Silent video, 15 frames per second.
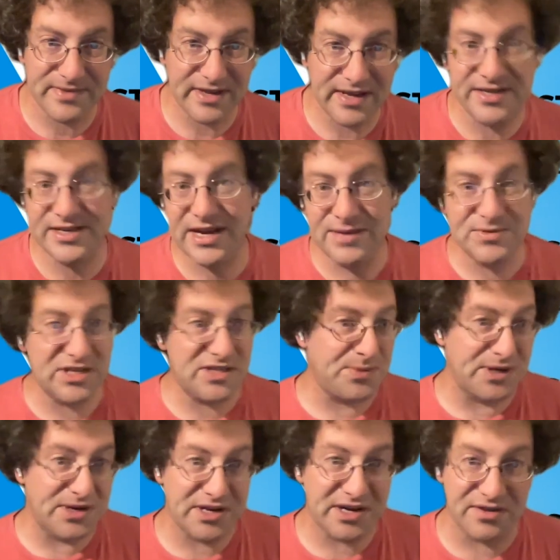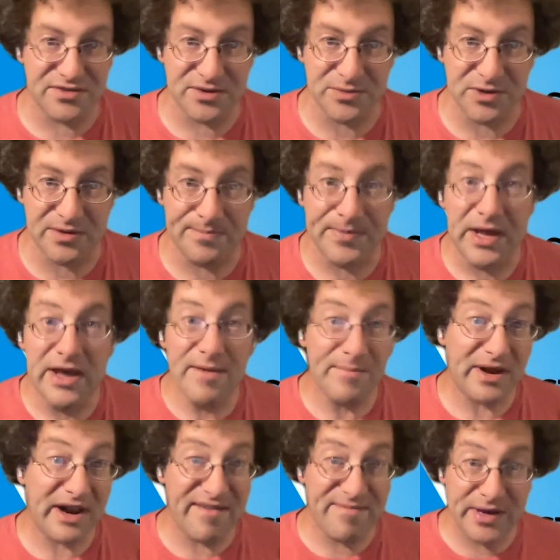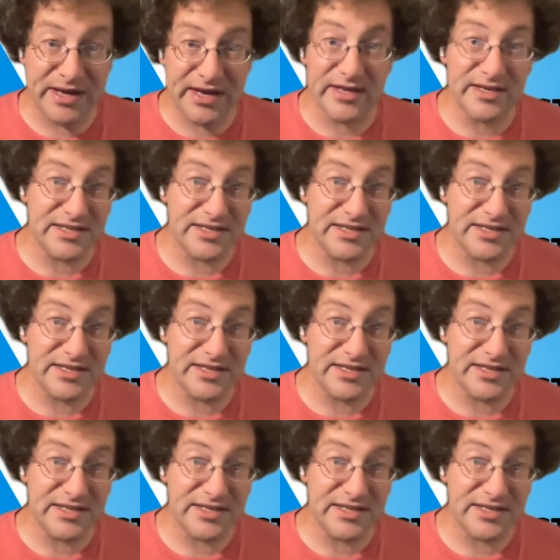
At times, it's been uncomfortable, but I've begun